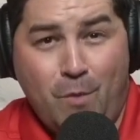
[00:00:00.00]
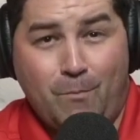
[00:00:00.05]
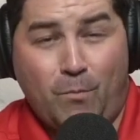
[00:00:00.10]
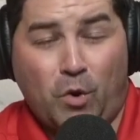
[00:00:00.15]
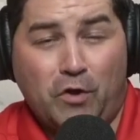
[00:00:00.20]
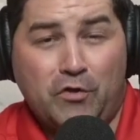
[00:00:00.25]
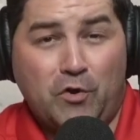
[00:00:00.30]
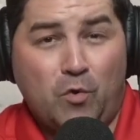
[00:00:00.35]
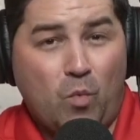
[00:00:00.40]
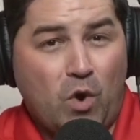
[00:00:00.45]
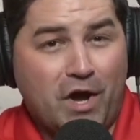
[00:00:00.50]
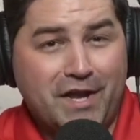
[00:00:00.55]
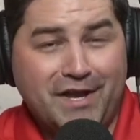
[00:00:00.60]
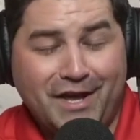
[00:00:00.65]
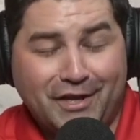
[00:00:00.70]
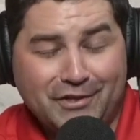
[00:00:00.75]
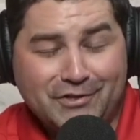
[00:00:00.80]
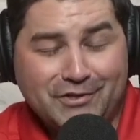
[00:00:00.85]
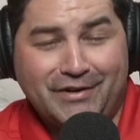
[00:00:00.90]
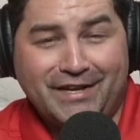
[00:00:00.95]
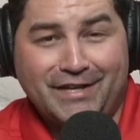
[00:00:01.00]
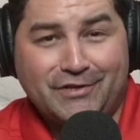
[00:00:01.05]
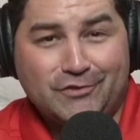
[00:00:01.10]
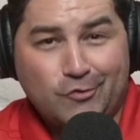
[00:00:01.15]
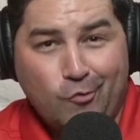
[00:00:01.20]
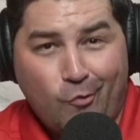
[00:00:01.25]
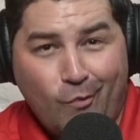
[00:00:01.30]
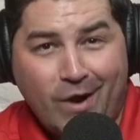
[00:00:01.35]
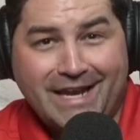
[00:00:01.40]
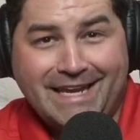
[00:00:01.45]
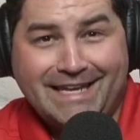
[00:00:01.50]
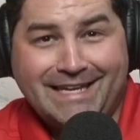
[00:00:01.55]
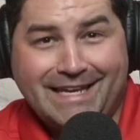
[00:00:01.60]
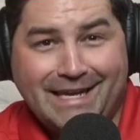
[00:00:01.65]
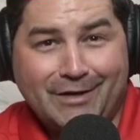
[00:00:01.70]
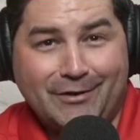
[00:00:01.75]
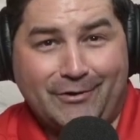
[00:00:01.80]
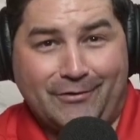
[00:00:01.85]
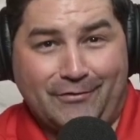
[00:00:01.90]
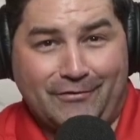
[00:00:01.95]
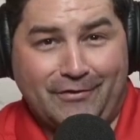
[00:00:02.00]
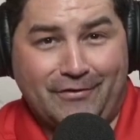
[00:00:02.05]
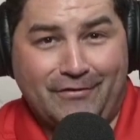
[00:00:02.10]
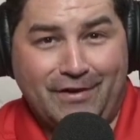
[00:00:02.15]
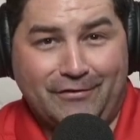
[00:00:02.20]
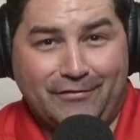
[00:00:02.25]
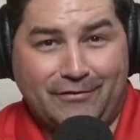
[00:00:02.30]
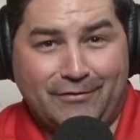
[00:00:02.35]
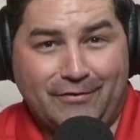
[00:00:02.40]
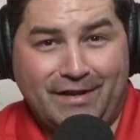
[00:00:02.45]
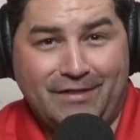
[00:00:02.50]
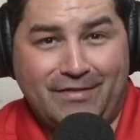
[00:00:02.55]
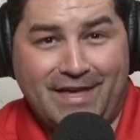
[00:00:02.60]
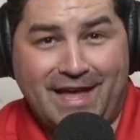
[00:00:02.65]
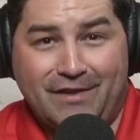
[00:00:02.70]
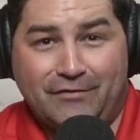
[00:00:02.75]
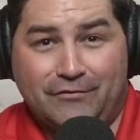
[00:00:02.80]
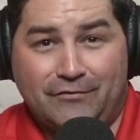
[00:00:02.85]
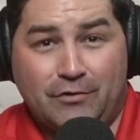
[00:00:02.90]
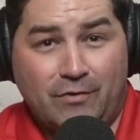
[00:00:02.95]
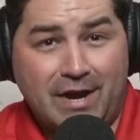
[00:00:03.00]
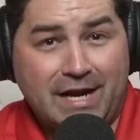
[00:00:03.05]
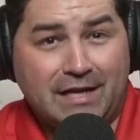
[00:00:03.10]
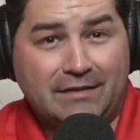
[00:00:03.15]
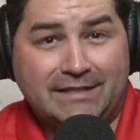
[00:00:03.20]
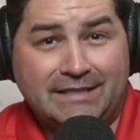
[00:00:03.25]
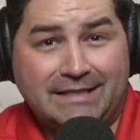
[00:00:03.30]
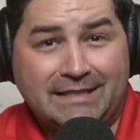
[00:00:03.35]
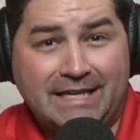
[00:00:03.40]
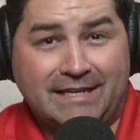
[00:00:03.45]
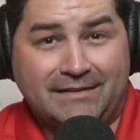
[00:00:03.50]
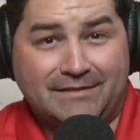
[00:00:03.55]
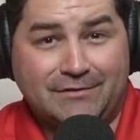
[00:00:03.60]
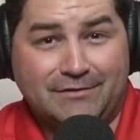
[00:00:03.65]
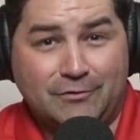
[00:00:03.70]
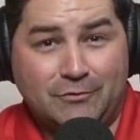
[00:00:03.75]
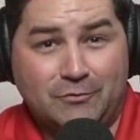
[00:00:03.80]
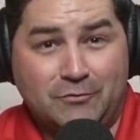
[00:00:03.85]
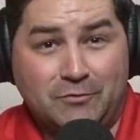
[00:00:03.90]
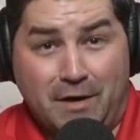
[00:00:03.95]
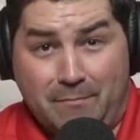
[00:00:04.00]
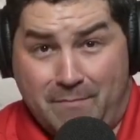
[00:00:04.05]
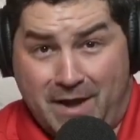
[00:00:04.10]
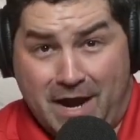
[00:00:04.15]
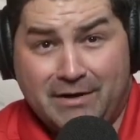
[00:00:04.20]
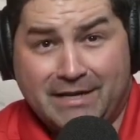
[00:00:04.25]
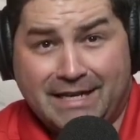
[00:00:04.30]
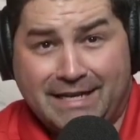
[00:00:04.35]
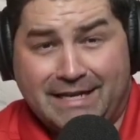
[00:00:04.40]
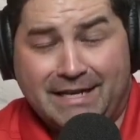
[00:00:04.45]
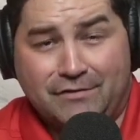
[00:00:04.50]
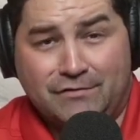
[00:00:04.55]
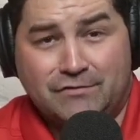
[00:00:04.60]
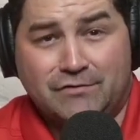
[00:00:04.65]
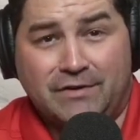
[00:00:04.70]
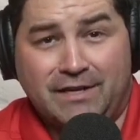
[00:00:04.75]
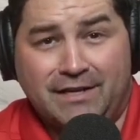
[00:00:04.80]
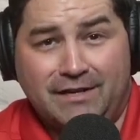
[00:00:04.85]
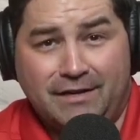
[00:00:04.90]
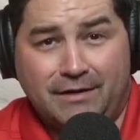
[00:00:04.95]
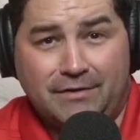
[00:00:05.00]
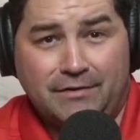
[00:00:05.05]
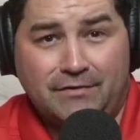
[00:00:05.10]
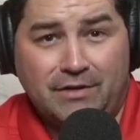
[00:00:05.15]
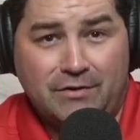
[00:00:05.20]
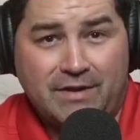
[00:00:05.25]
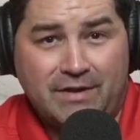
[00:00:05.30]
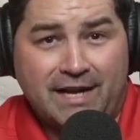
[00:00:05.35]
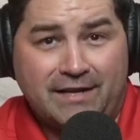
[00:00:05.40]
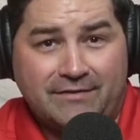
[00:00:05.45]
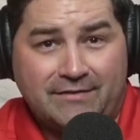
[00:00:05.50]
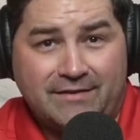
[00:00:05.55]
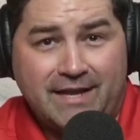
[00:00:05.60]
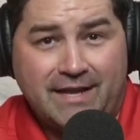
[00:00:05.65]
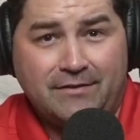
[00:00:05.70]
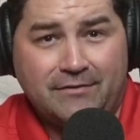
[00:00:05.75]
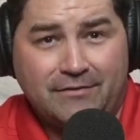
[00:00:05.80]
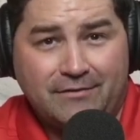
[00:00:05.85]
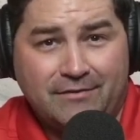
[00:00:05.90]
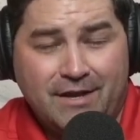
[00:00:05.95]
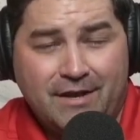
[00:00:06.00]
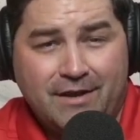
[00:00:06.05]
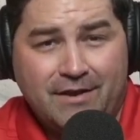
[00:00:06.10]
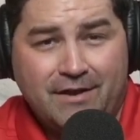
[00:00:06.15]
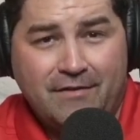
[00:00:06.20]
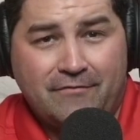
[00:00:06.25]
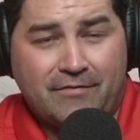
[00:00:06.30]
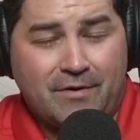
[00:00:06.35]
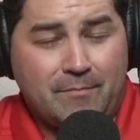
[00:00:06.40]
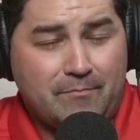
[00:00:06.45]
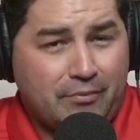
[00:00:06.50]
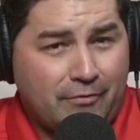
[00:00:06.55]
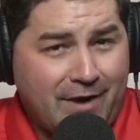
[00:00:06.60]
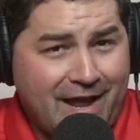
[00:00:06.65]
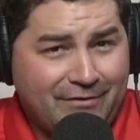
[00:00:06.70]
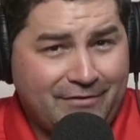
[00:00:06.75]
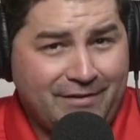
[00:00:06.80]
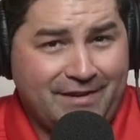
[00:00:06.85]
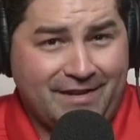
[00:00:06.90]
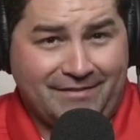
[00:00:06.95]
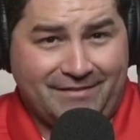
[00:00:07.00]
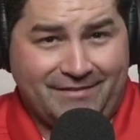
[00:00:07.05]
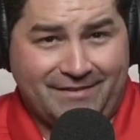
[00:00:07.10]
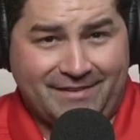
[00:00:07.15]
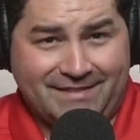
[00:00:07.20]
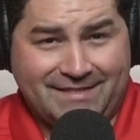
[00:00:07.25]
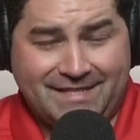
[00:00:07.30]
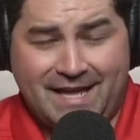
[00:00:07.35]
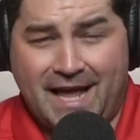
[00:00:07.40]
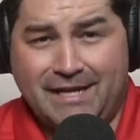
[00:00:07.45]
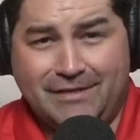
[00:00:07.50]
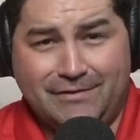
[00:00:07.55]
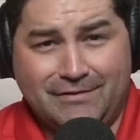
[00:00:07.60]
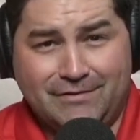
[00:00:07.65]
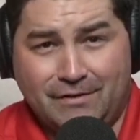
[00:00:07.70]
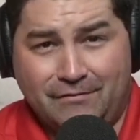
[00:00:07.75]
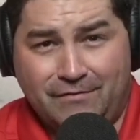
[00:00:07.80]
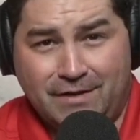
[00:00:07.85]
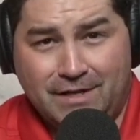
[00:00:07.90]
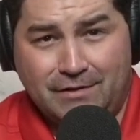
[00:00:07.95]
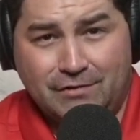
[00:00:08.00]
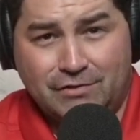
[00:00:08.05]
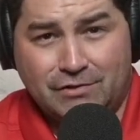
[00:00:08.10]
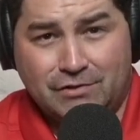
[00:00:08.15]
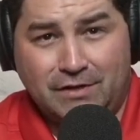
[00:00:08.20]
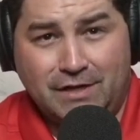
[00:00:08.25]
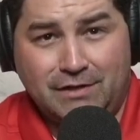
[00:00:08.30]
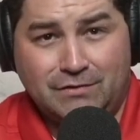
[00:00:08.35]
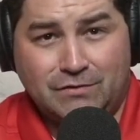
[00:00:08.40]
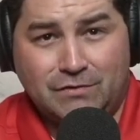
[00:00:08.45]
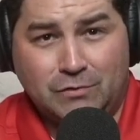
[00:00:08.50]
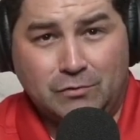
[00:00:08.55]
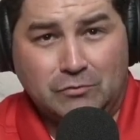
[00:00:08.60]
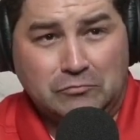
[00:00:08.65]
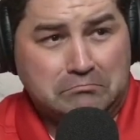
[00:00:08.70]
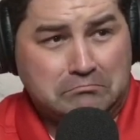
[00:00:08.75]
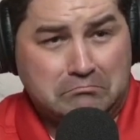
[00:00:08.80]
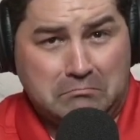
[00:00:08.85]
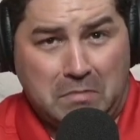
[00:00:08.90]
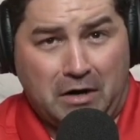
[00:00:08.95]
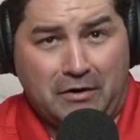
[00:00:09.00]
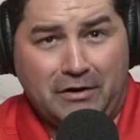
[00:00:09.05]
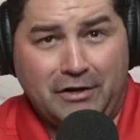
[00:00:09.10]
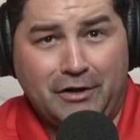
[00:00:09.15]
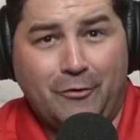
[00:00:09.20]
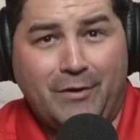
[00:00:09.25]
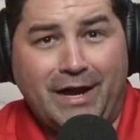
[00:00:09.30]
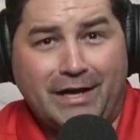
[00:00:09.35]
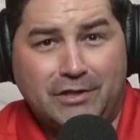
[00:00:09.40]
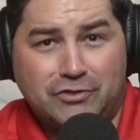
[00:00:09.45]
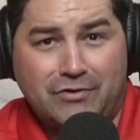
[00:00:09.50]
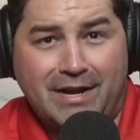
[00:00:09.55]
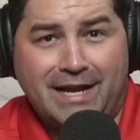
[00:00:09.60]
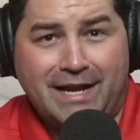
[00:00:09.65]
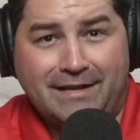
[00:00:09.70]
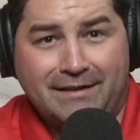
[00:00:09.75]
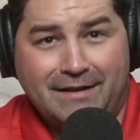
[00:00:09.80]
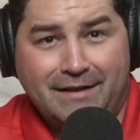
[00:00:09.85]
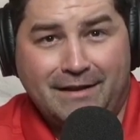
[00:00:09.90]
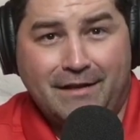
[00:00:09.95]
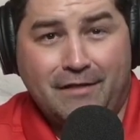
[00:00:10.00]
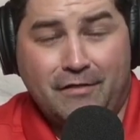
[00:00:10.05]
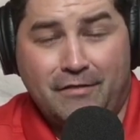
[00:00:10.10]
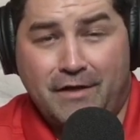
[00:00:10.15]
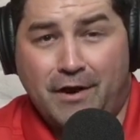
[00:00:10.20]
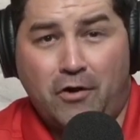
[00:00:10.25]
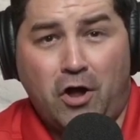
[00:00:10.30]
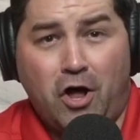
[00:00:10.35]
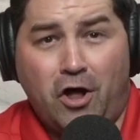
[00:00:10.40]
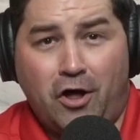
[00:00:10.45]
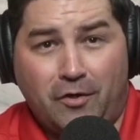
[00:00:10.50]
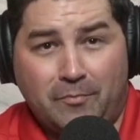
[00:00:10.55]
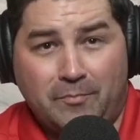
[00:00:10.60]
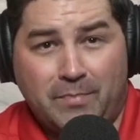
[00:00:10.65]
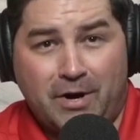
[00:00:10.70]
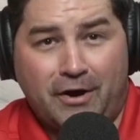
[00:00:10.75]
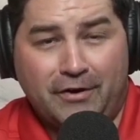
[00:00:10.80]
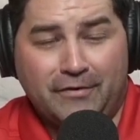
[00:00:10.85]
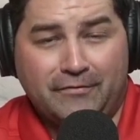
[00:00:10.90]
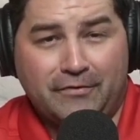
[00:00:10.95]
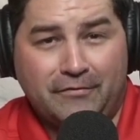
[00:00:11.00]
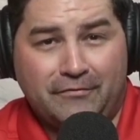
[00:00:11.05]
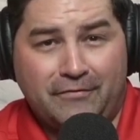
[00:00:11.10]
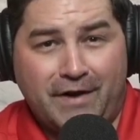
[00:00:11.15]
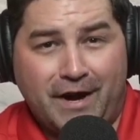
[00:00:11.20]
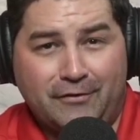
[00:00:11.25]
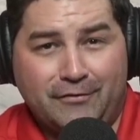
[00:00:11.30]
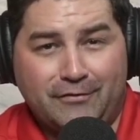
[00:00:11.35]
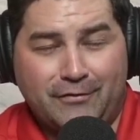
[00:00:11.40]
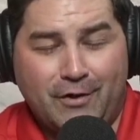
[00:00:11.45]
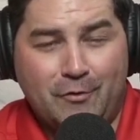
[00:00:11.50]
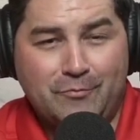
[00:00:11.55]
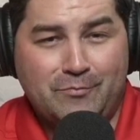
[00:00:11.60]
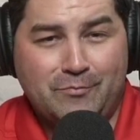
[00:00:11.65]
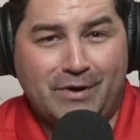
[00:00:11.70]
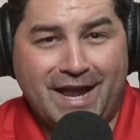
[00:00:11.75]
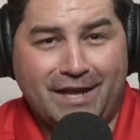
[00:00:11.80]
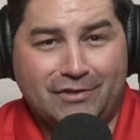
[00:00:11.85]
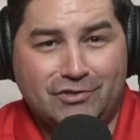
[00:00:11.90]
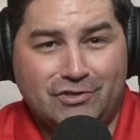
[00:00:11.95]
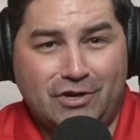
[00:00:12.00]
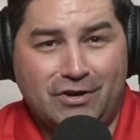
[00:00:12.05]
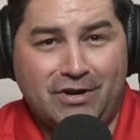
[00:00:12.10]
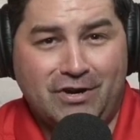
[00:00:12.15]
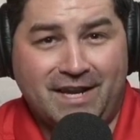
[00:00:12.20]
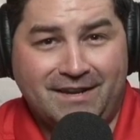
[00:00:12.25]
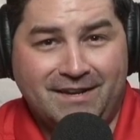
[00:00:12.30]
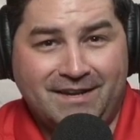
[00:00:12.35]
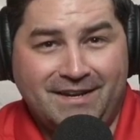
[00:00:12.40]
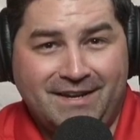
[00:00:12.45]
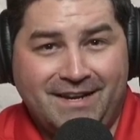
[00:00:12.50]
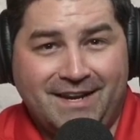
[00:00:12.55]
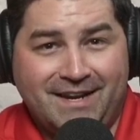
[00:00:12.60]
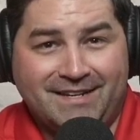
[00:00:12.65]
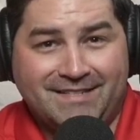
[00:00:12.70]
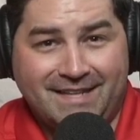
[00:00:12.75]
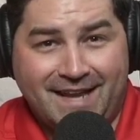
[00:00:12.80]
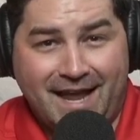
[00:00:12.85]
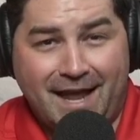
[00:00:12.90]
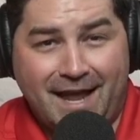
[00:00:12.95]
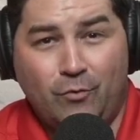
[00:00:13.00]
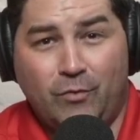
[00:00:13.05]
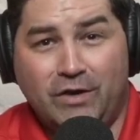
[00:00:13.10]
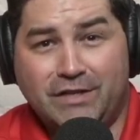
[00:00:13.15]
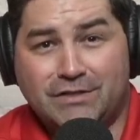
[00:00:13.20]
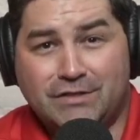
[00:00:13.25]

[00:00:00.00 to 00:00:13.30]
More than 120 years of history that is directly linked to American history here in the United States, from presidents to titans of industry to Mario Andretti. They're all part of the Firestone brand journey. And today we